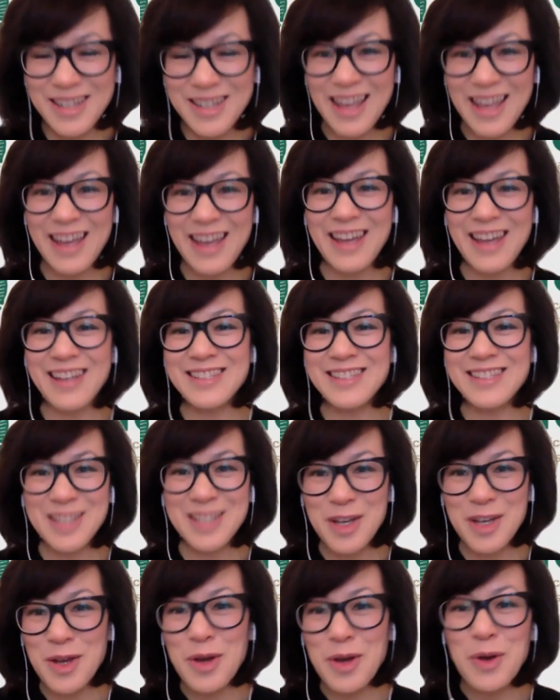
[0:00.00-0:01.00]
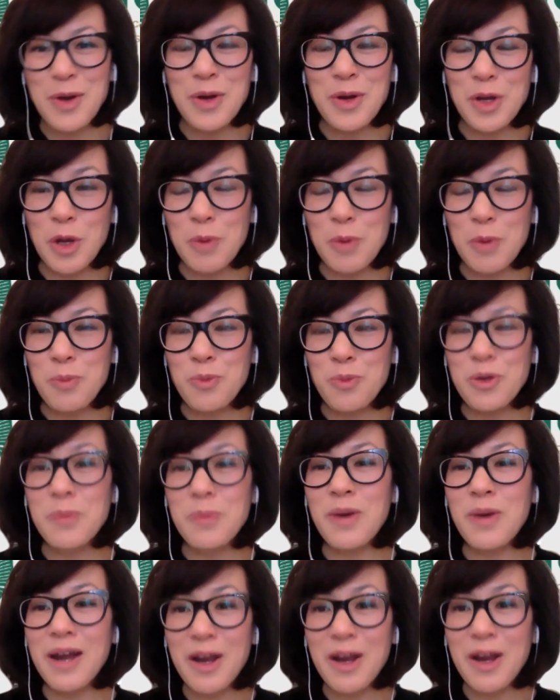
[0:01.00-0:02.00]
and,
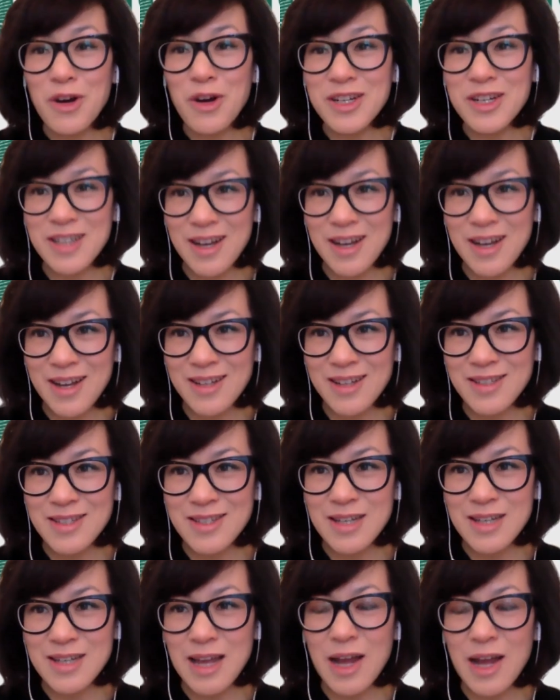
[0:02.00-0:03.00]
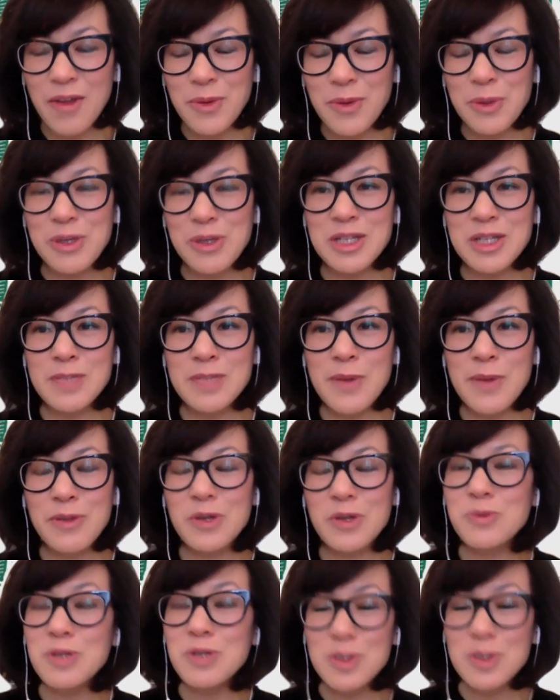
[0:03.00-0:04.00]
reprioritized how they were going to spend
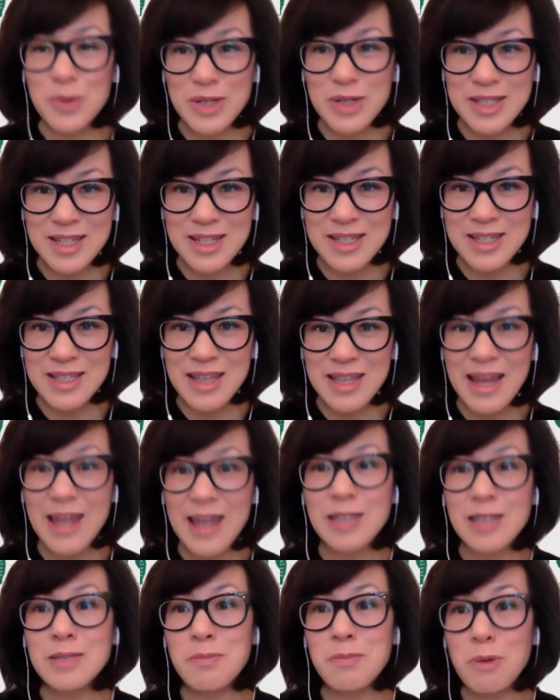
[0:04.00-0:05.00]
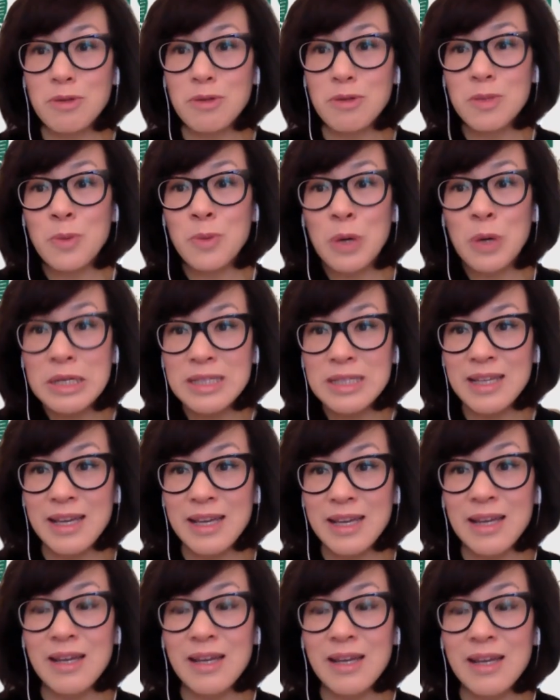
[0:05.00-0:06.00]
their resources. And most
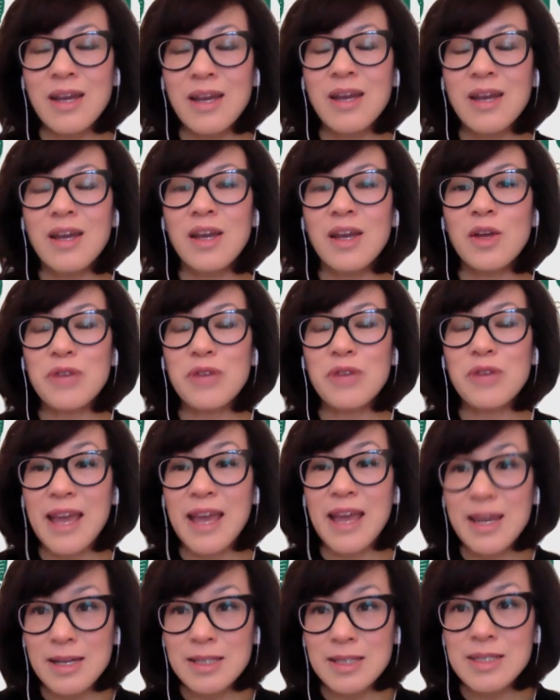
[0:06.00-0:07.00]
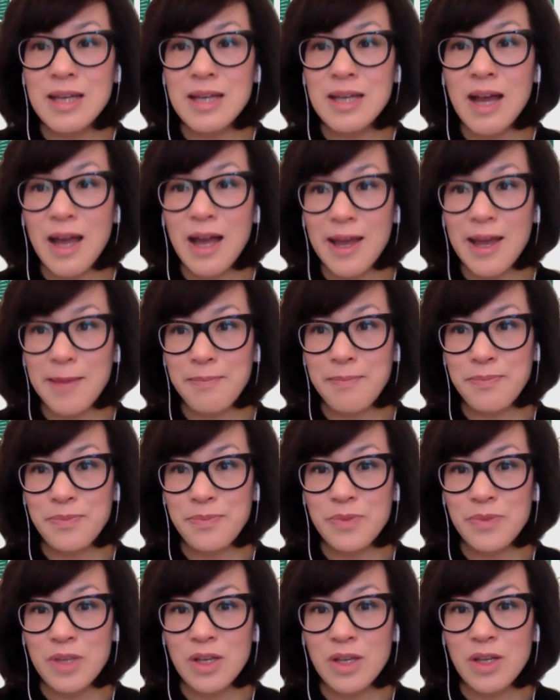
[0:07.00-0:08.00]
importantly, the candidate's time,
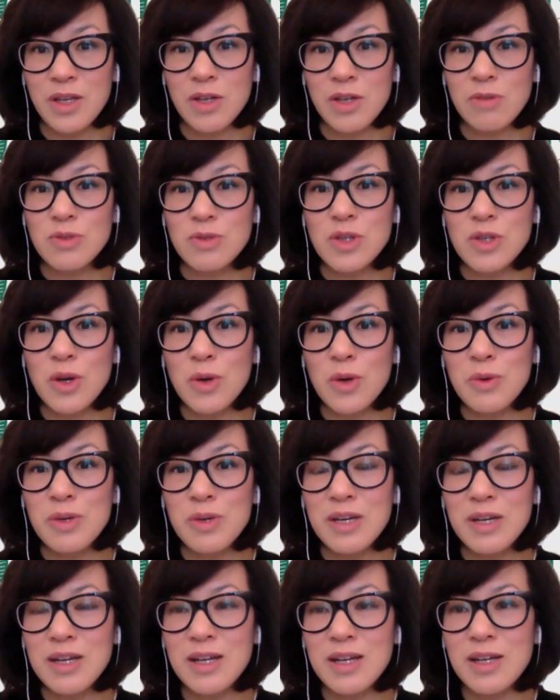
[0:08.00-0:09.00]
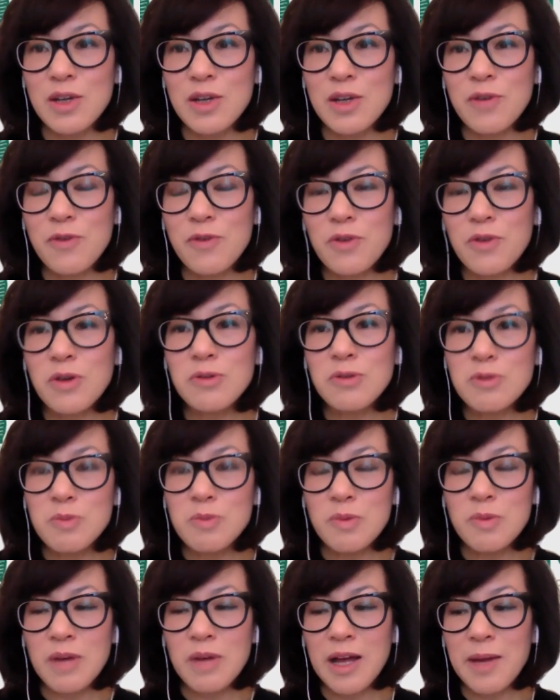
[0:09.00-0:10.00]
so, for those
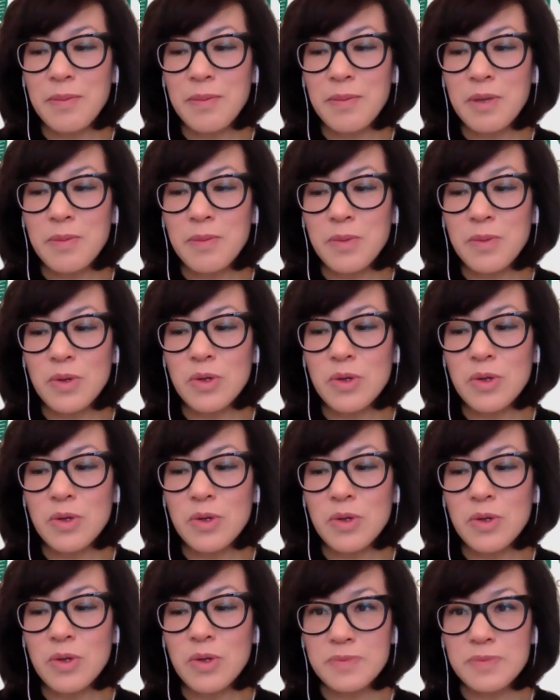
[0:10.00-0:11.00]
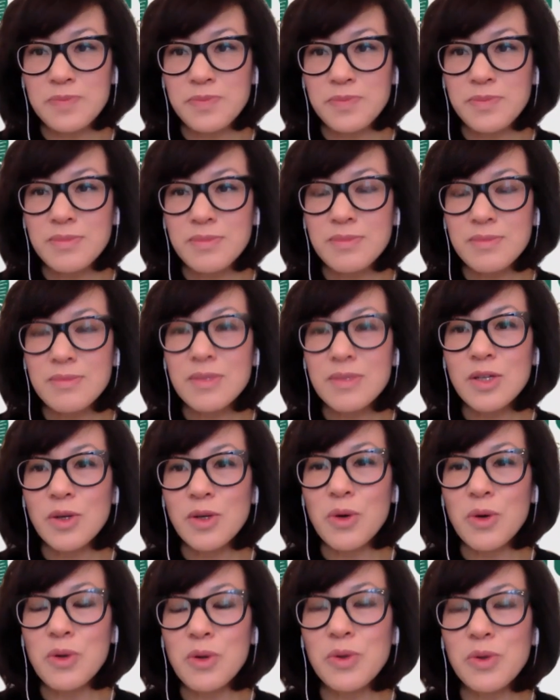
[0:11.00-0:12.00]
people who,
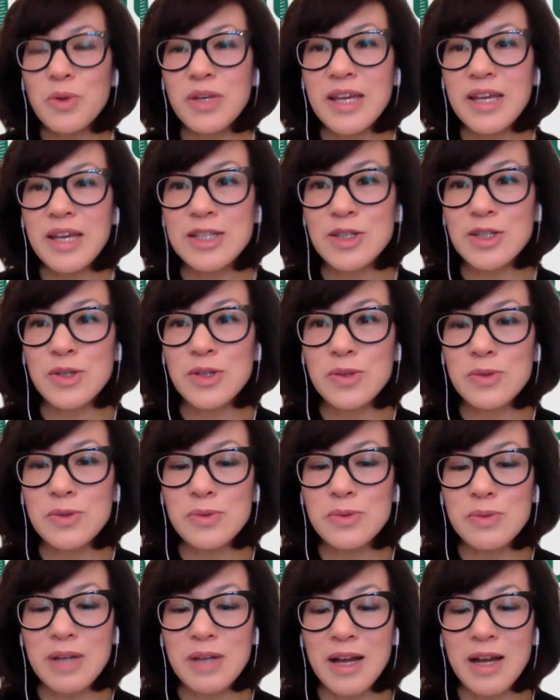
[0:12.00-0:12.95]
are looking to,